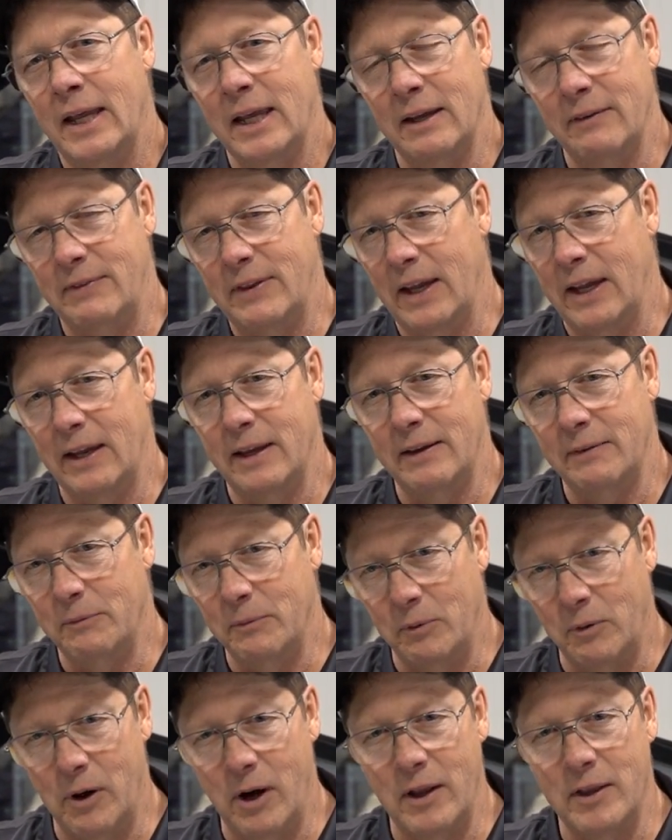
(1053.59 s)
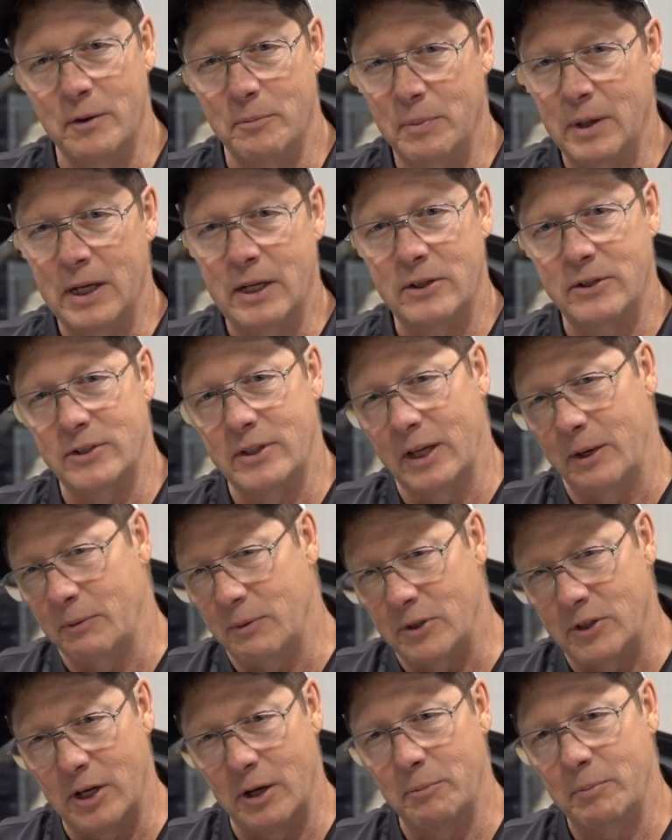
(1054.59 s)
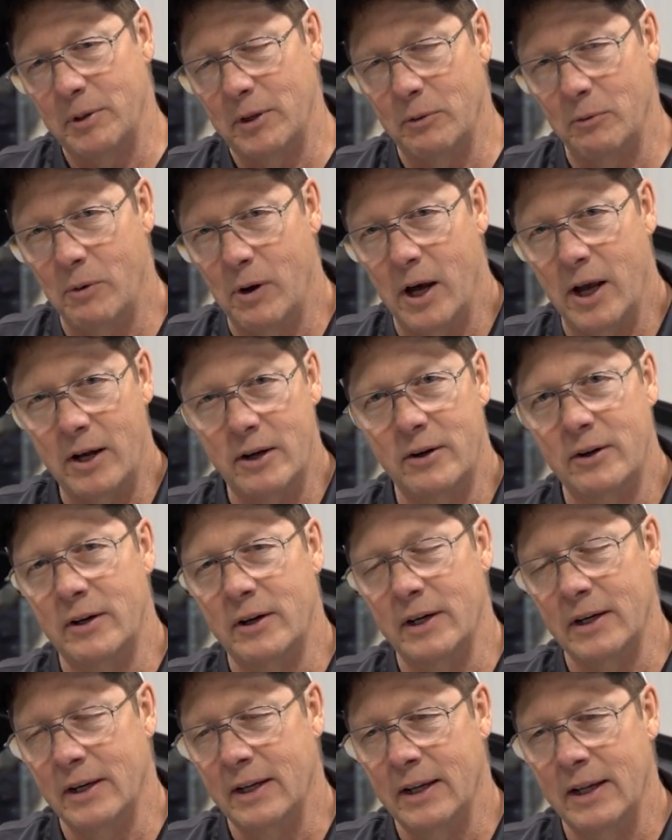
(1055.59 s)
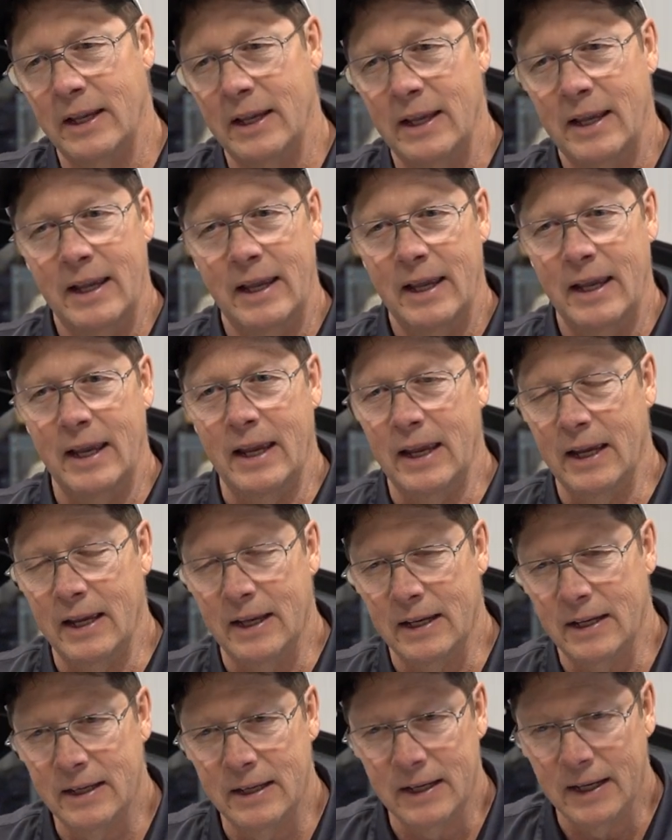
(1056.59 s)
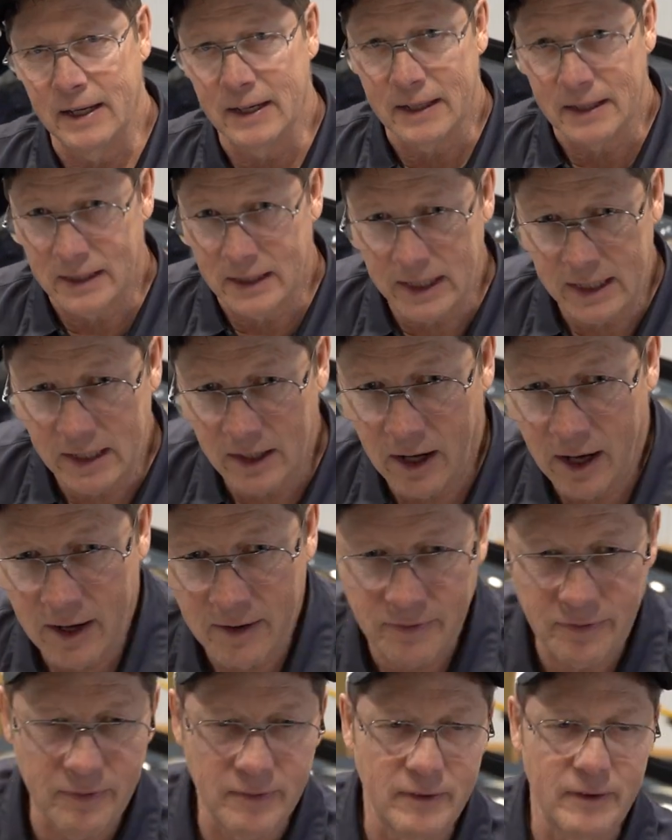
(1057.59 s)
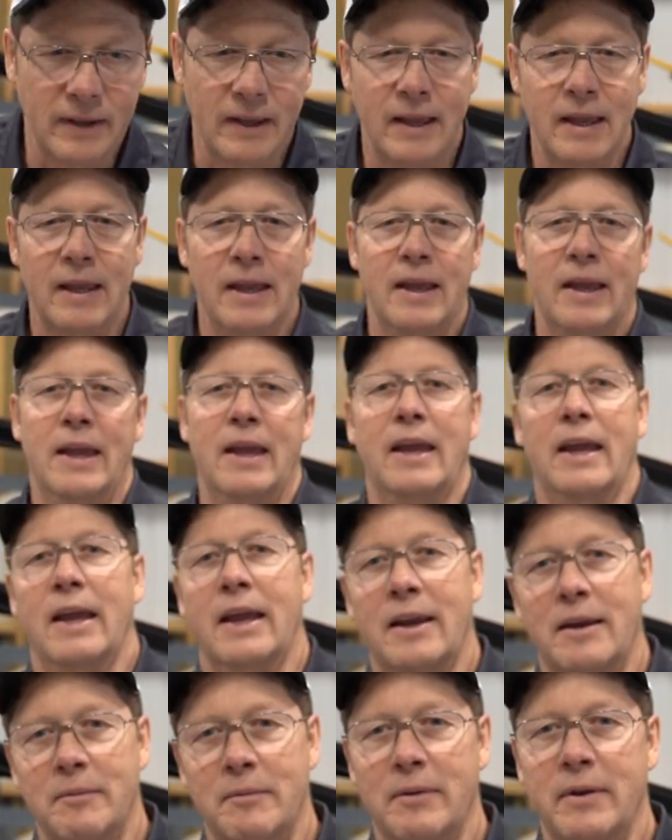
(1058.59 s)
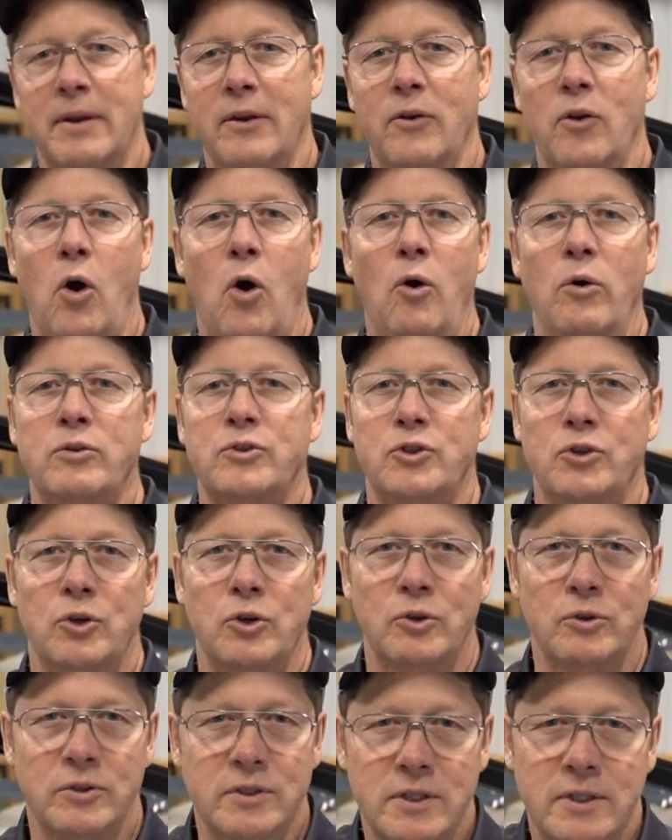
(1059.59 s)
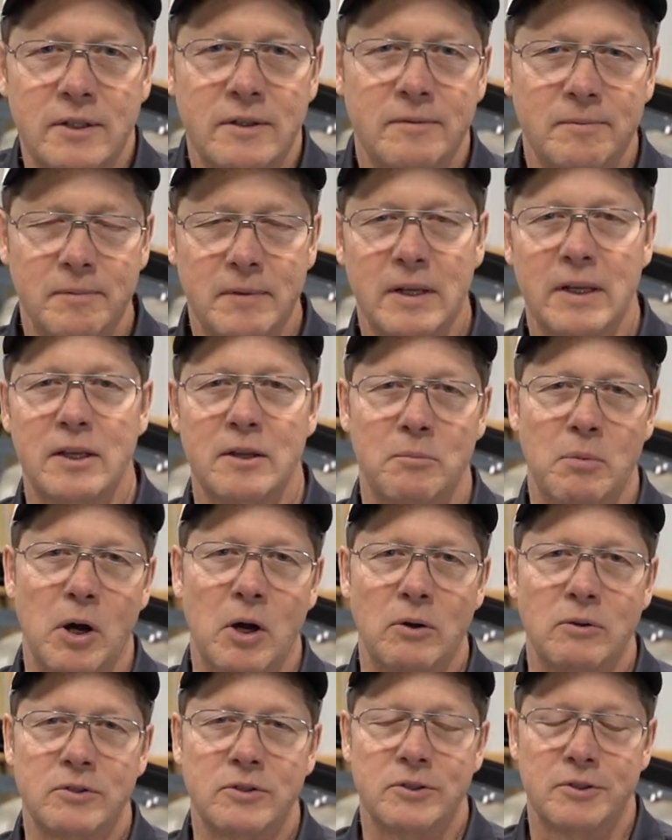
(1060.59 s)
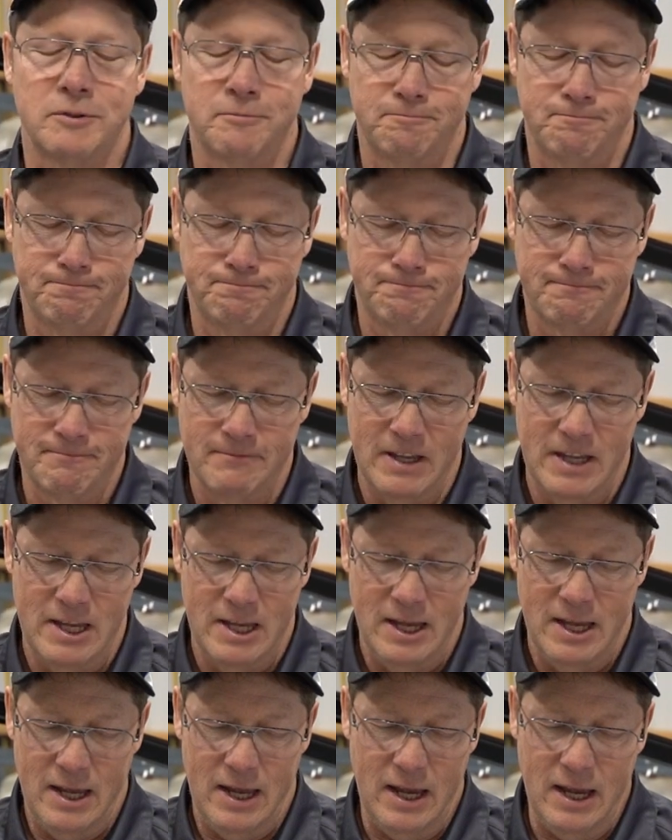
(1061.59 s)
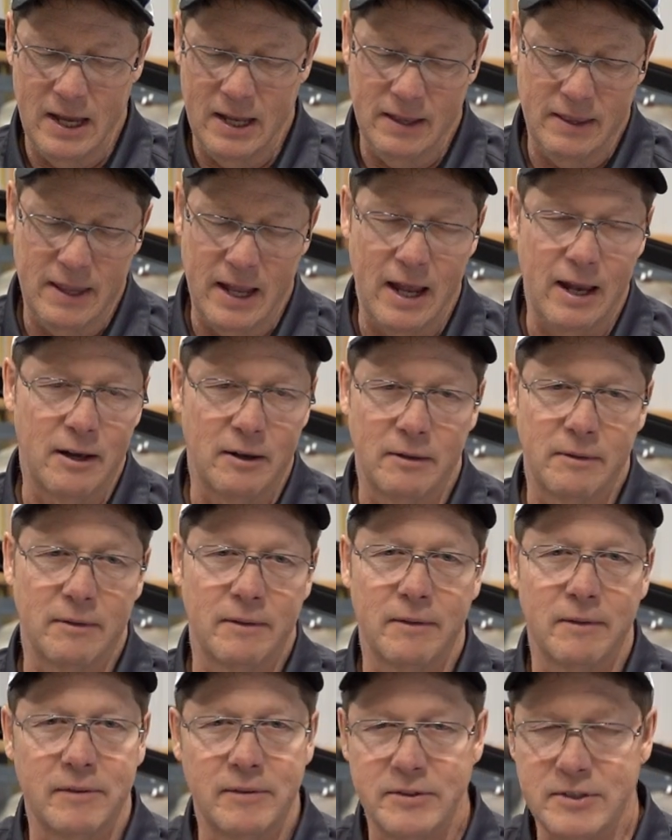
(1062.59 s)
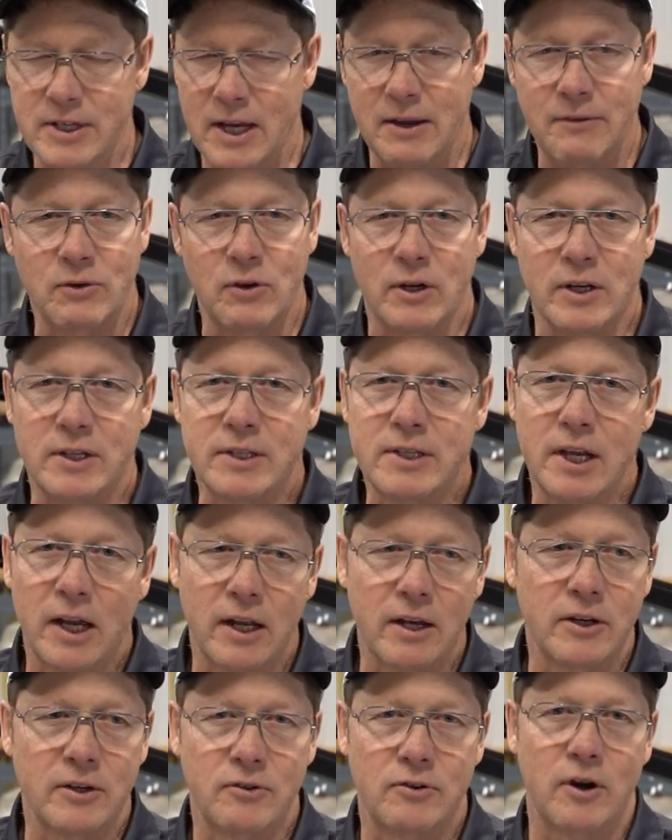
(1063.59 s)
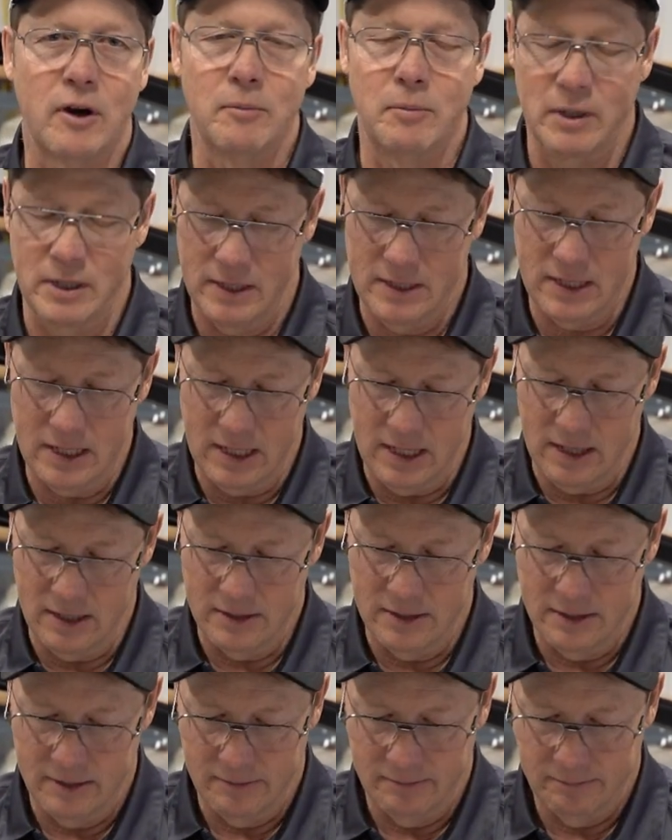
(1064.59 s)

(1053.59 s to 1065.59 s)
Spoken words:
If they were on the beach, they would jump in the water and clean off, and no shoes in the boats. And that'll save you a ton of trouble at the end.